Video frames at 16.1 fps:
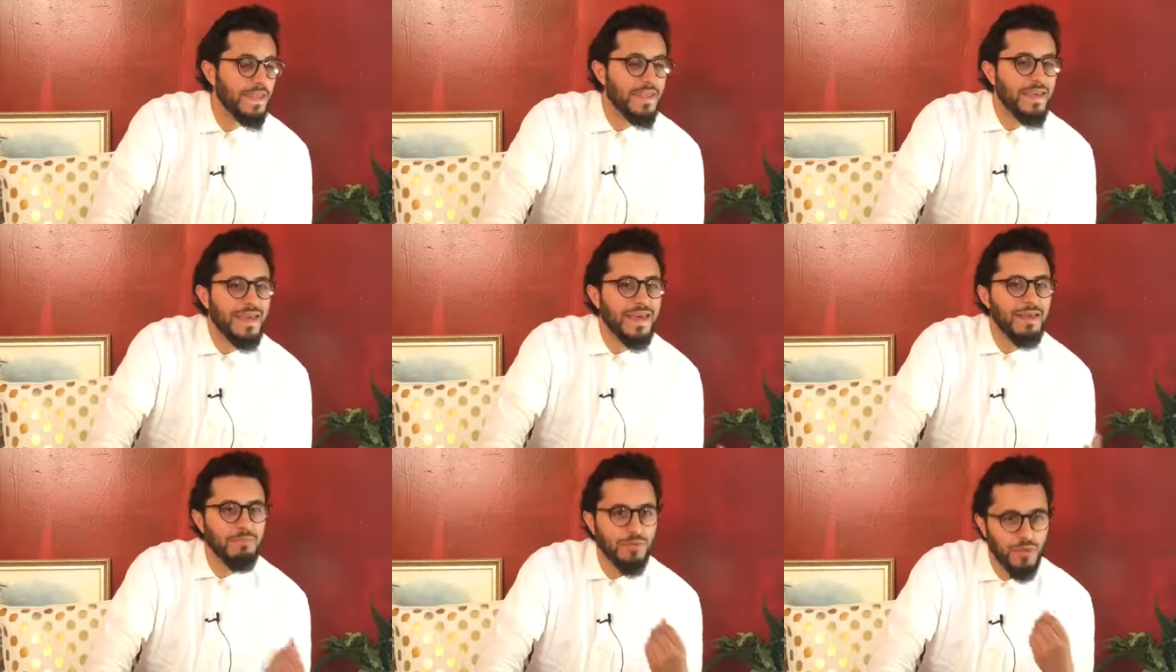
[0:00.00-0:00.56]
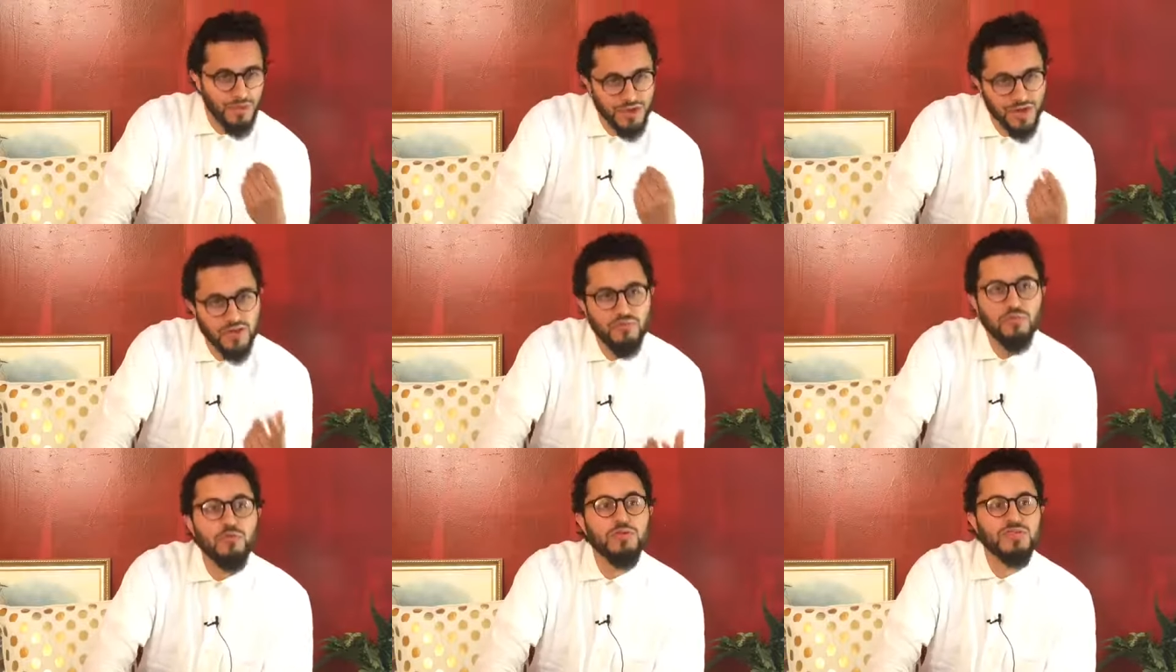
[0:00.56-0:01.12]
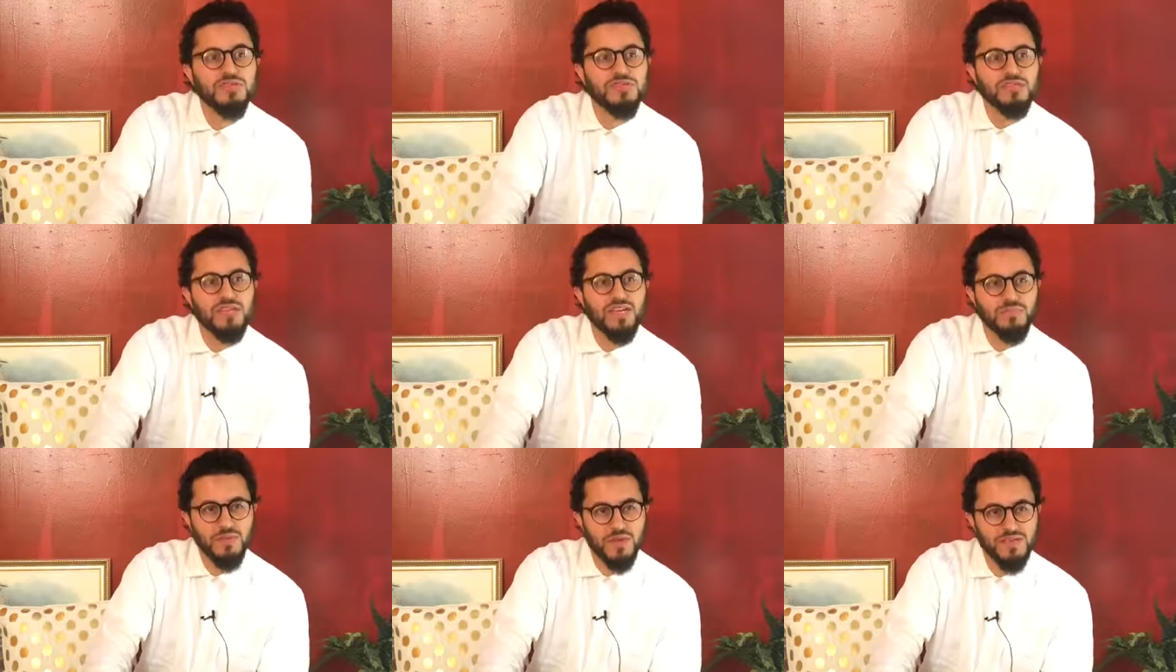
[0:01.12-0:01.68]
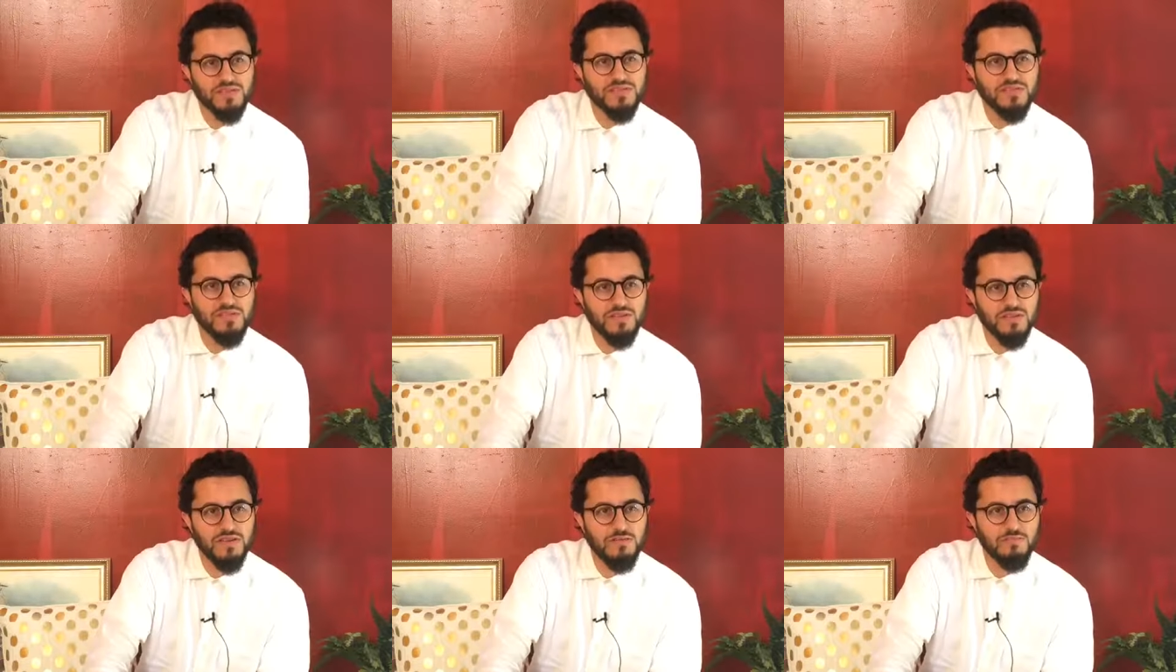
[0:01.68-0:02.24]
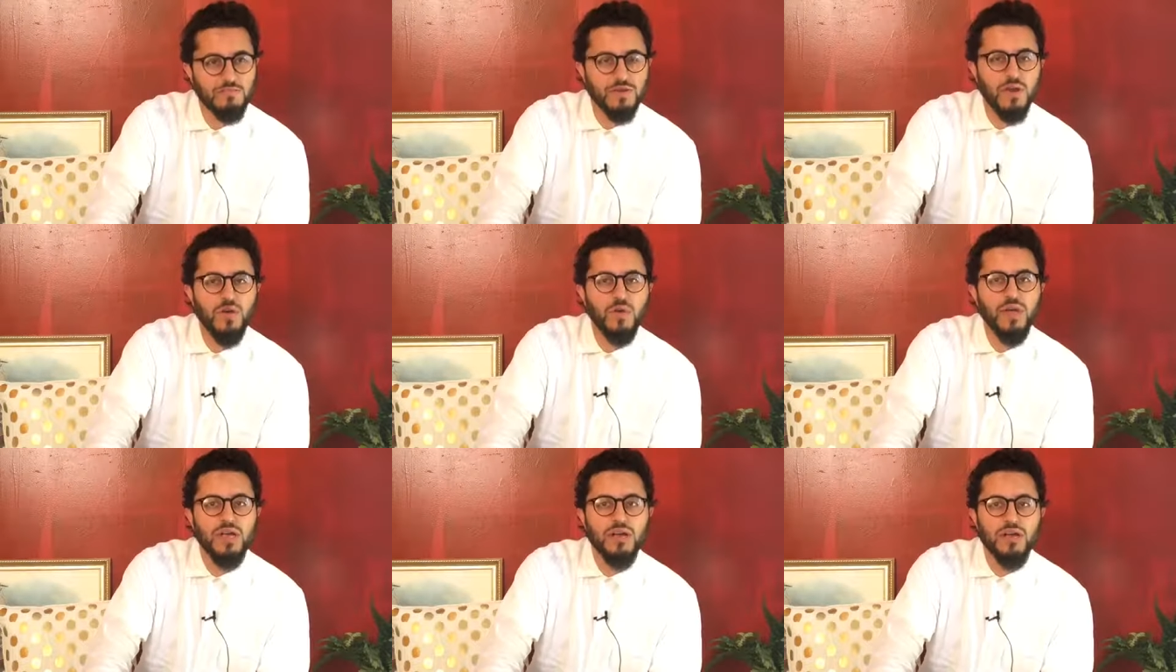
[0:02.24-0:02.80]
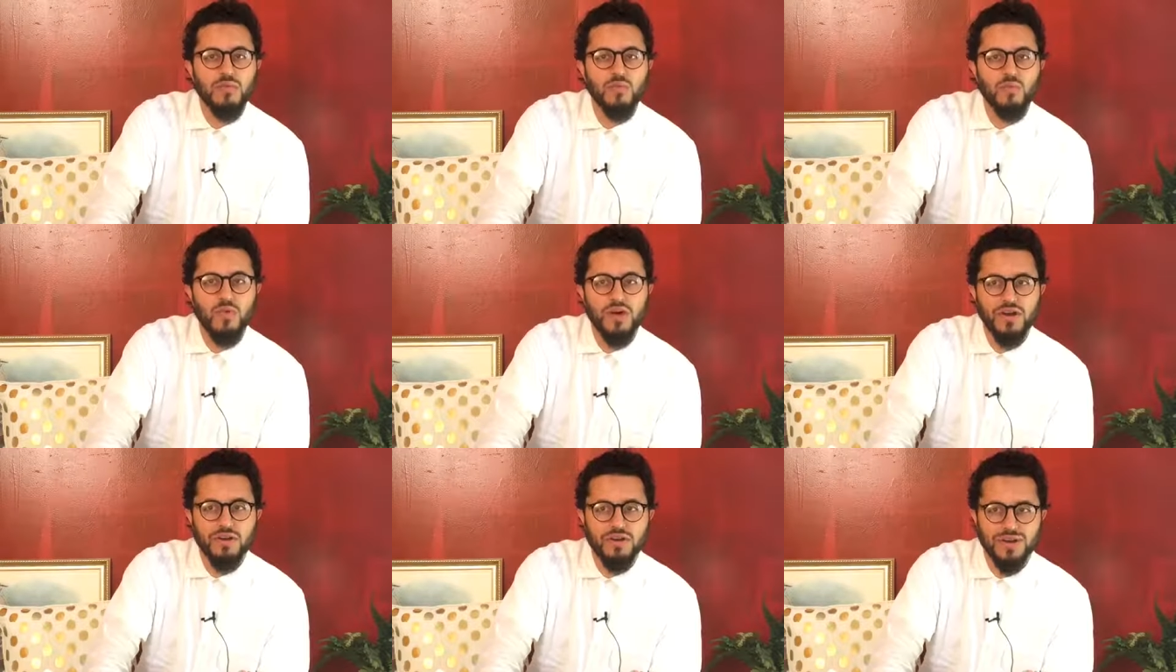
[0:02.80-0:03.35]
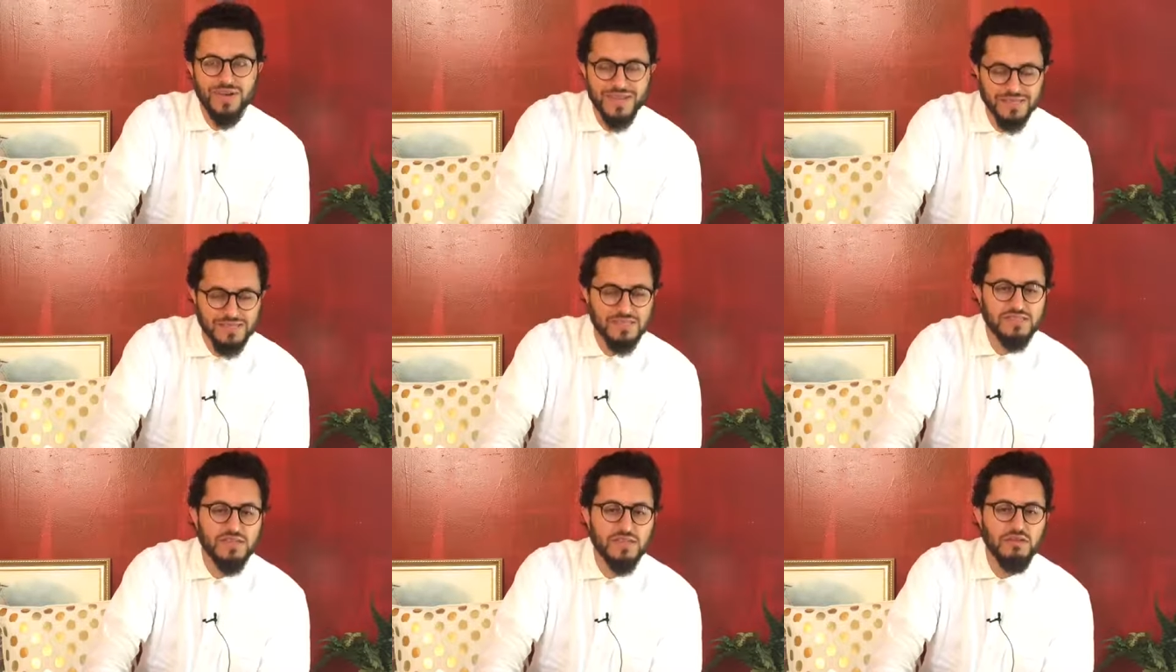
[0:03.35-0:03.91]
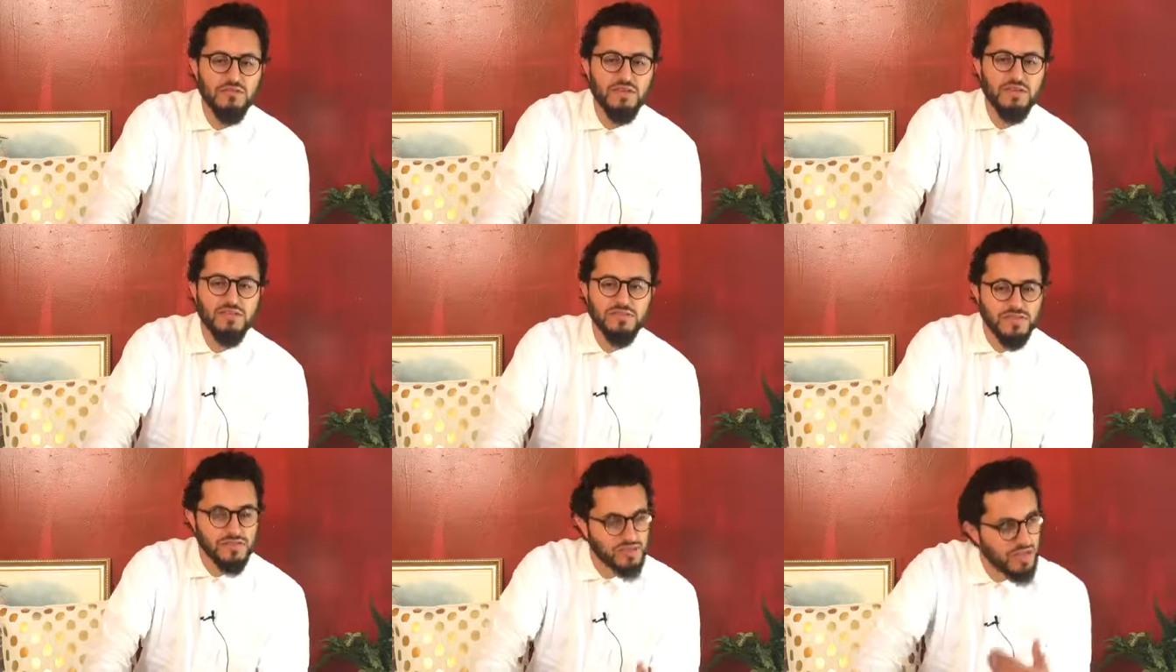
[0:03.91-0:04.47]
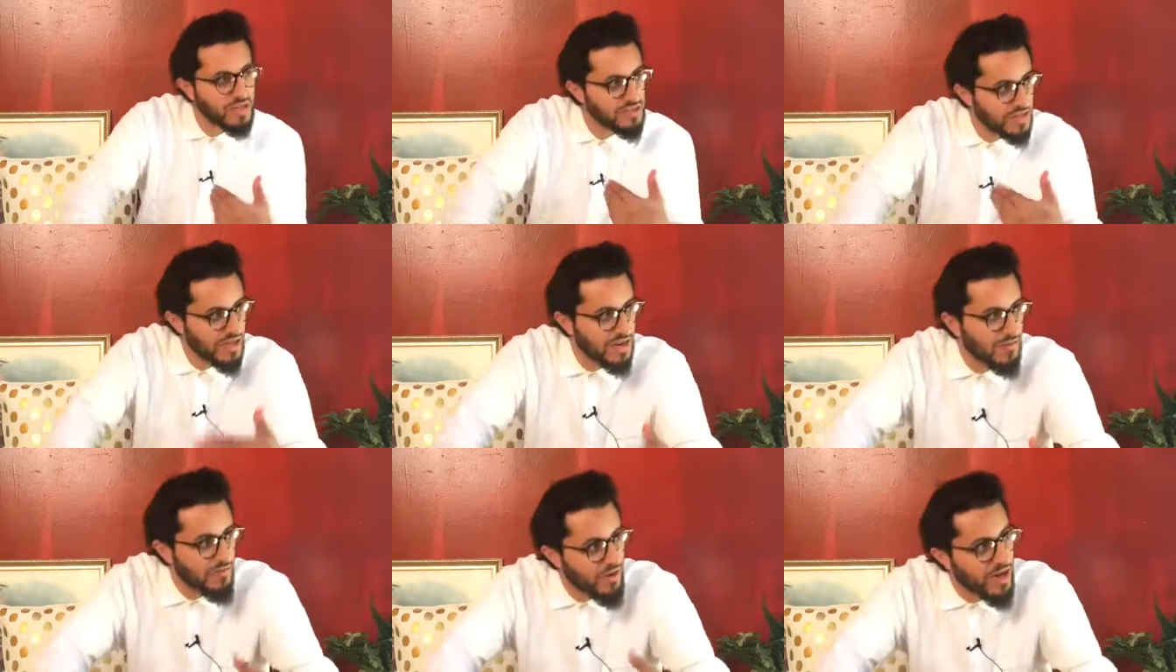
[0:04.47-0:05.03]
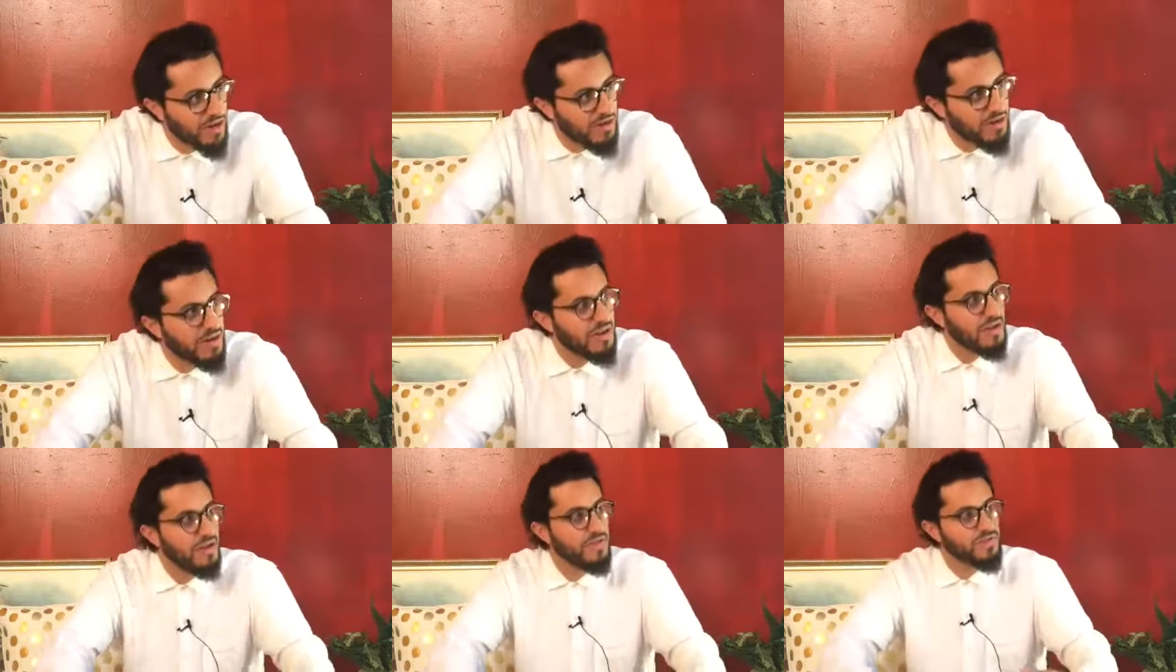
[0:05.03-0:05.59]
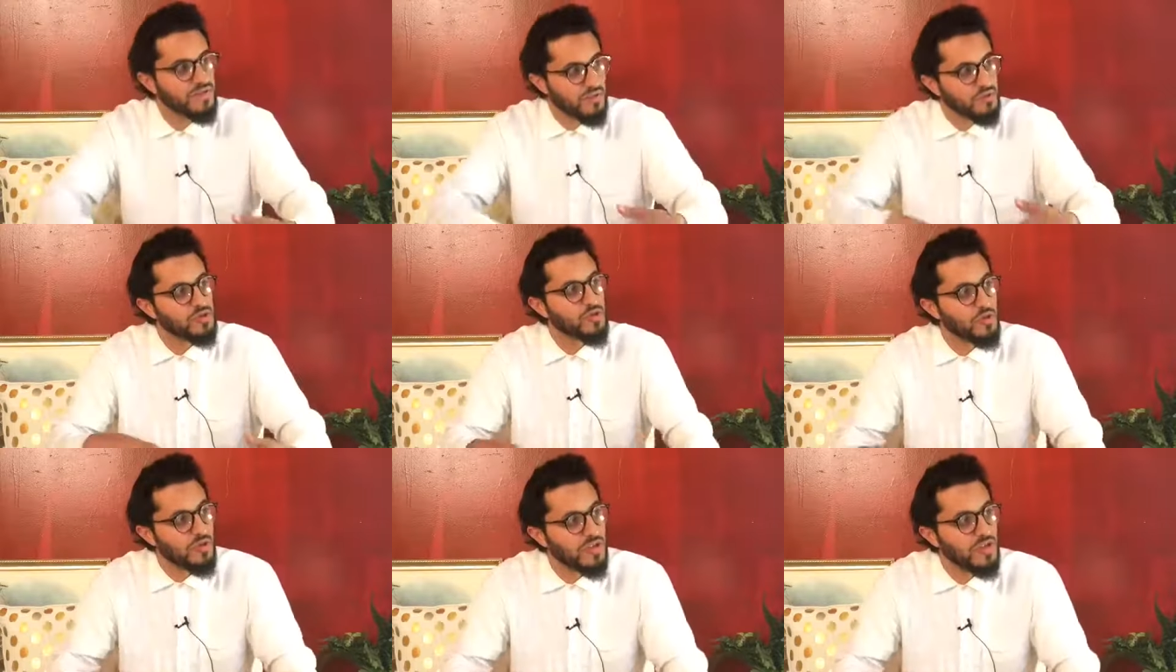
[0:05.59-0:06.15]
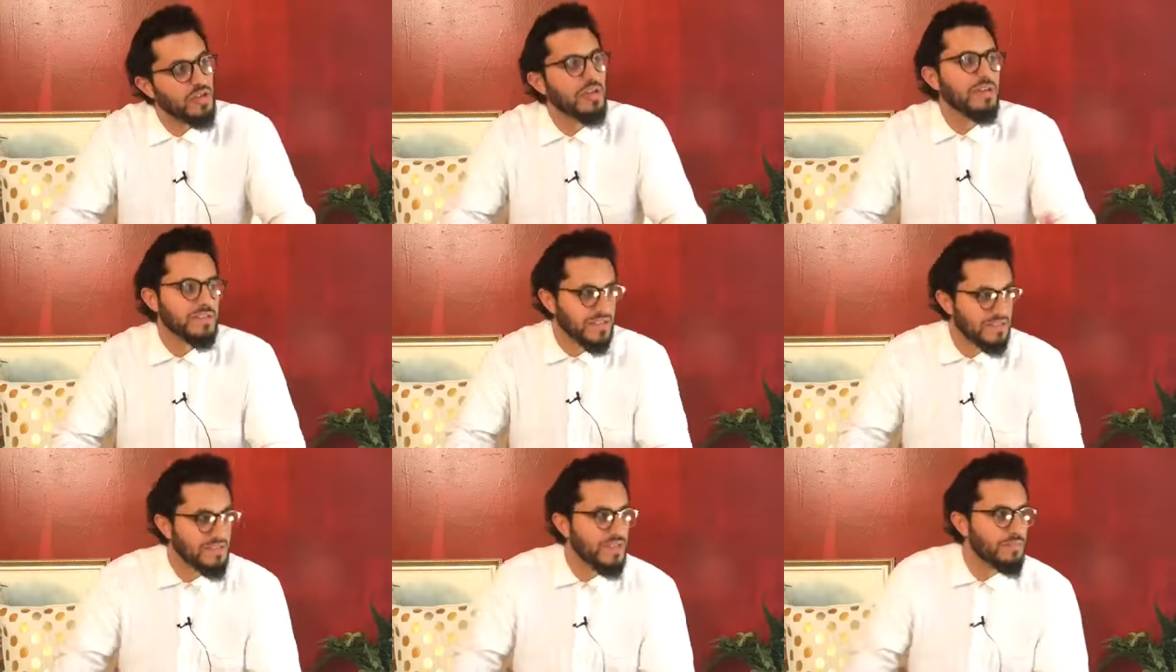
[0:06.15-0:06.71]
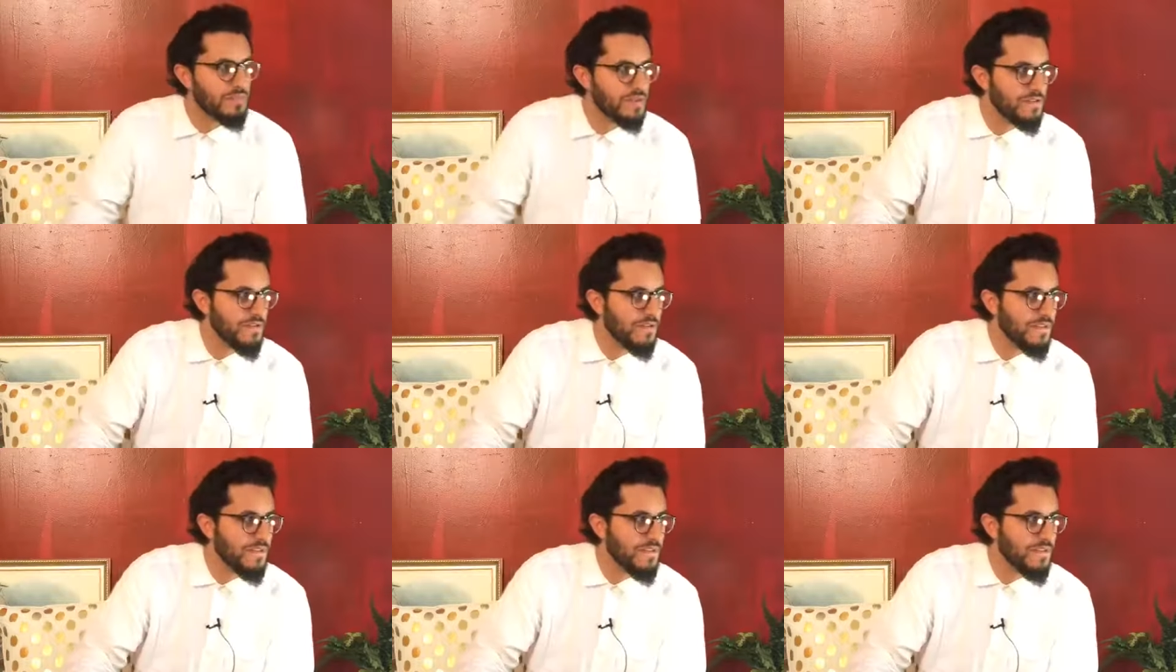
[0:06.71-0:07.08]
And blowing on food is disliked because it's dirty. Blowing where necessary, such as on a fire, if someone's cooking, is accepted.